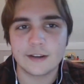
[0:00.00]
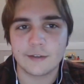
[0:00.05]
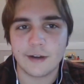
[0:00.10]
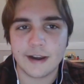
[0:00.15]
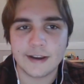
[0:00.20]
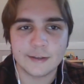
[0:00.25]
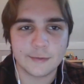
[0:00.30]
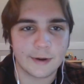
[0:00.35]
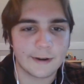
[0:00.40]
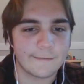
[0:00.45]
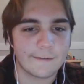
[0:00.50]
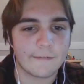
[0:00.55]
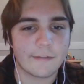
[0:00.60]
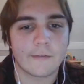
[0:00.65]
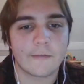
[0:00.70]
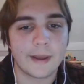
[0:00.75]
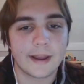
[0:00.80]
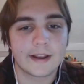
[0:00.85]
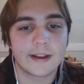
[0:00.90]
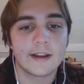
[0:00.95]
25th overall
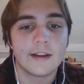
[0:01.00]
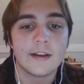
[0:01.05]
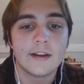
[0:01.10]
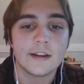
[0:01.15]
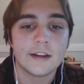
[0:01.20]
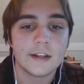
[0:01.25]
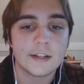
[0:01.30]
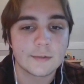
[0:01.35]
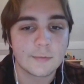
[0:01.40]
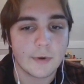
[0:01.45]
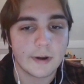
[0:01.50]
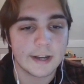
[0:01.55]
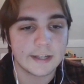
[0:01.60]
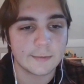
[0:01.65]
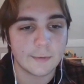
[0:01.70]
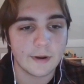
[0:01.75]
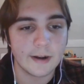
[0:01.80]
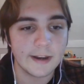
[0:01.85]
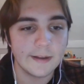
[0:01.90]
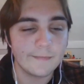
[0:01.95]
pick,
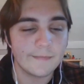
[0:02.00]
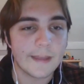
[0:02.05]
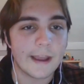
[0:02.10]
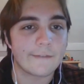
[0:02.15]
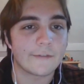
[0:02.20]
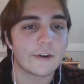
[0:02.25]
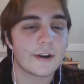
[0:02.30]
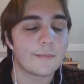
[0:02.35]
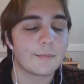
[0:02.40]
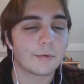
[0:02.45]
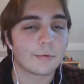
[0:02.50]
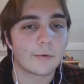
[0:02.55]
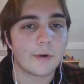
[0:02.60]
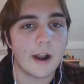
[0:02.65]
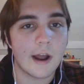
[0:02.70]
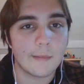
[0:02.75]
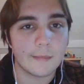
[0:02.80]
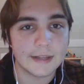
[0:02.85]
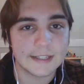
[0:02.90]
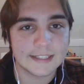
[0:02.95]
2020, after a
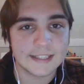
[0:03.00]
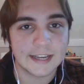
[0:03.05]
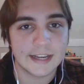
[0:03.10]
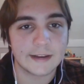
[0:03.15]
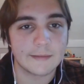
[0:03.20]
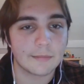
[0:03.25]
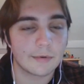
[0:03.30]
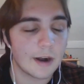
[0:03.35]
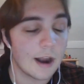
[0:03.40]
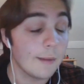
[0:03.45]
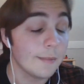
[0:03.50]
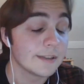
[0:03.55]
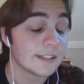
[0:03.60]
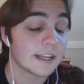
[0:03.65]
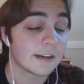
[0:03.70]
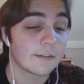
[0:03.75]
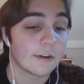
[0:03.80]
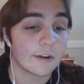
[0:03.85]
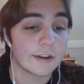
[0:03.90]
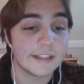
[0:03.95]
promising,
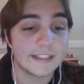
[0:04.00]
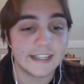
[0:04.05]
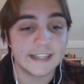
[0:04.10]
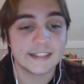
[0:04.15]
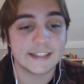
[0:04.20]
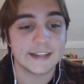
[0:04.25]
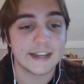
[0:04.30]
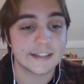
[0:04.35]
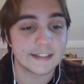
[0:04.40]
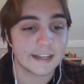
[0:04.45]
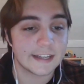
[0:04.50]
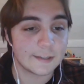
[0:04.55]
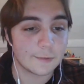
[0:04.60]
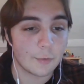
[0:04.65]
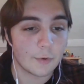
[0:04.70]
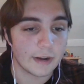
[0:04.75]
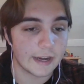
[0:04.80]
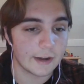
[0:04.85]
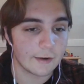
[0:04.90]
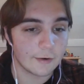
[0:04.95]
promising rookie season as a
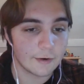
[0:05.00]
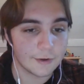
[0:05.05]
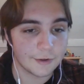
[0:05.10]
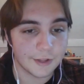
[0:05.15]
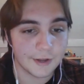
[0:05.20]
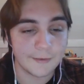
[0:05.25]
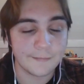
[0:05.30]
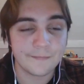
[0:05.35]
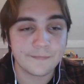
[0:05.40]
20 year old.